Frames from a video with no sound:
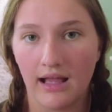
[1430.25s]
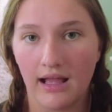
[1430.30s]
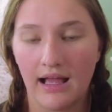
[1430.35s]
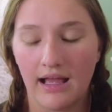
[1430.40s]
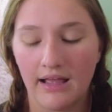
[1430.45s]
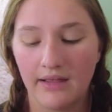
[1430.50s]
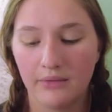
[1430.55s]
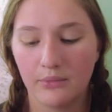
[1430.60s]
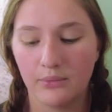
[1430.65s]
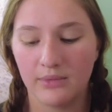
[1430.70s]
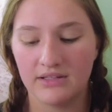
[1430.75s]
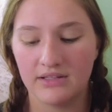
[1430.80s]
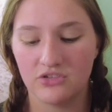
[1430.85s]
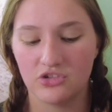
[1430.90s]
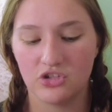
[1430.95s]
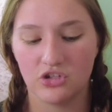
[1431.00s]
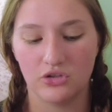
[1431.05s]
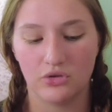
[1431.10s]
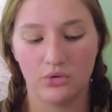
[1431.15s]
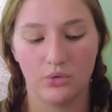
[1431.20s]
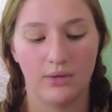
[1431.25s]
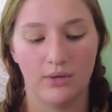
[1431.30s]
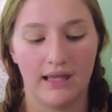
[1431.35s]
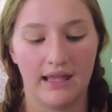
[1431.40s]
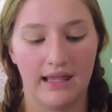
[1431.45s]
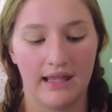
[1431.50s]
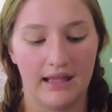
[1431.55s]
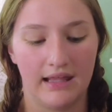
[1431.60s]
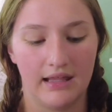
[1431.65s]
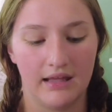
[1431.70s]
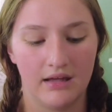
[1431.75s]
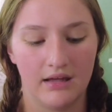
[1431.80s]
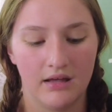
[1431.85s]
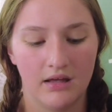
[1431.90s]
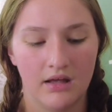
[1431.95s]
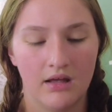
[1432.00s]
I went to a